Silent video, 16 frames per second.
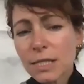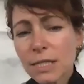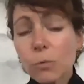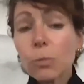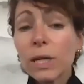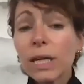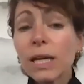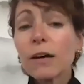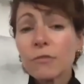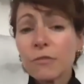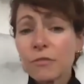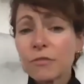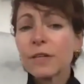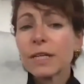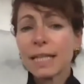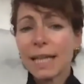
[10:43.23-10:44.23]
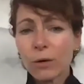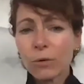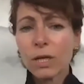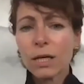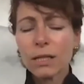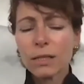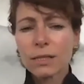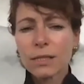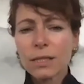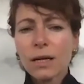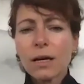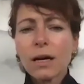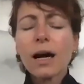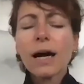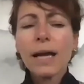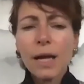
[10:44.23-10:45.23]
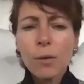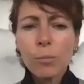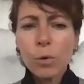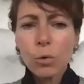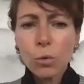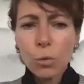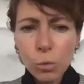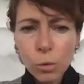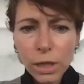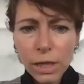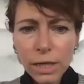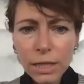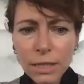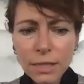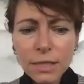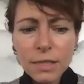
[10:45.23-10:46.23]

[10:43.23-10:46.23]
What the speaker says: that we haven't figured out yet, I am all ears.